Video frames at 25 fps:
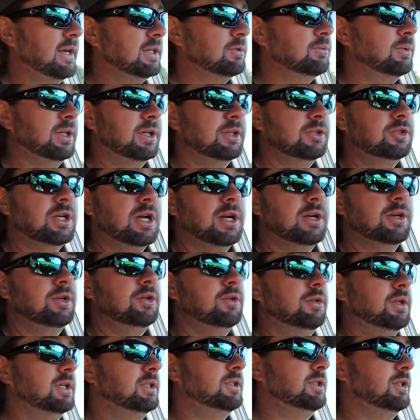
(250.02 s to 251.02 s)
that's what they're trying to
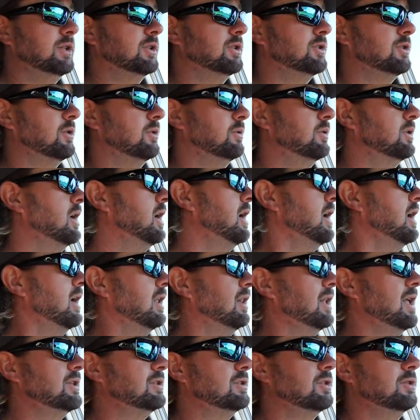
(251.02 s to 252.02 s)
do this year. So
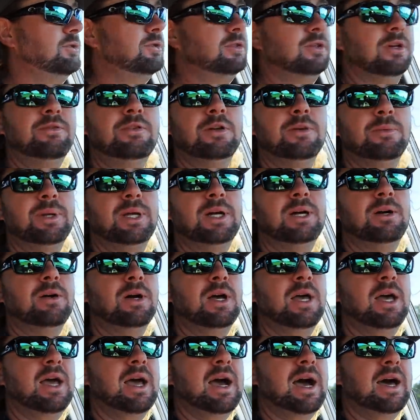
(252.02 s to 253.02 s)
lots of new stuff coming out.
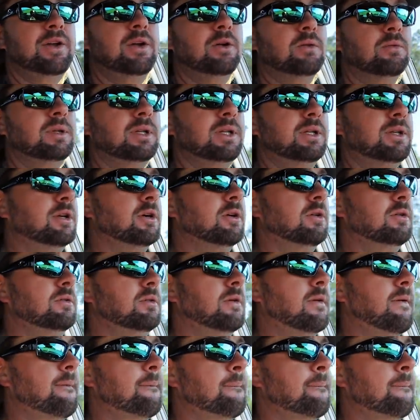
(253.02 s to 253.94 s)
I don't really know